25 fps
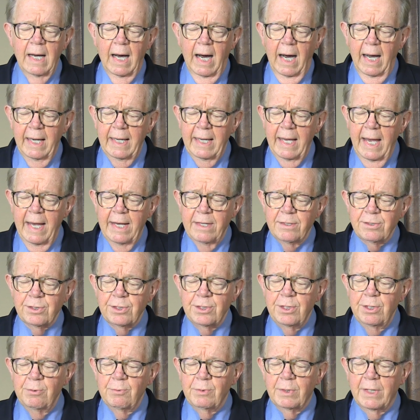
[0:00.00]
I
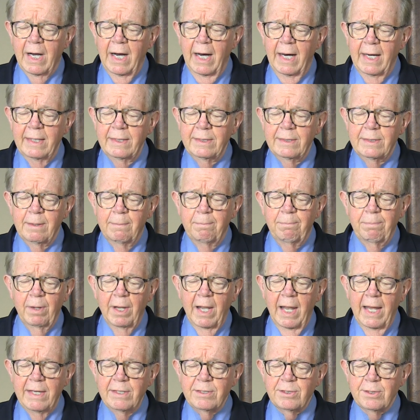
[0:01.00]
ask you, God, to
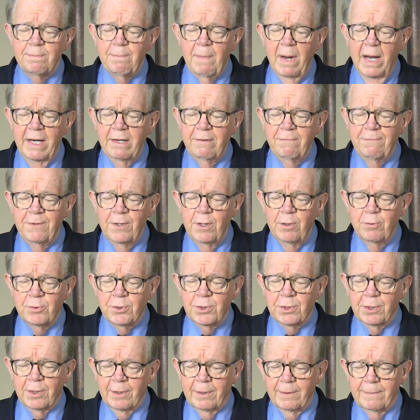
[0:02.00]
bless my
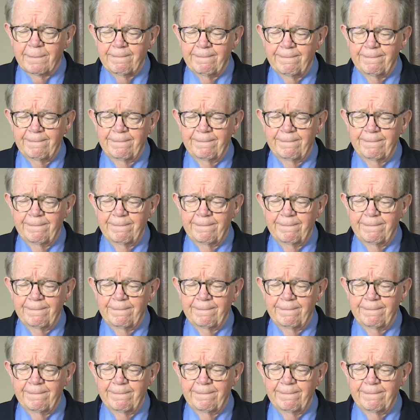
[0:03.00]
future.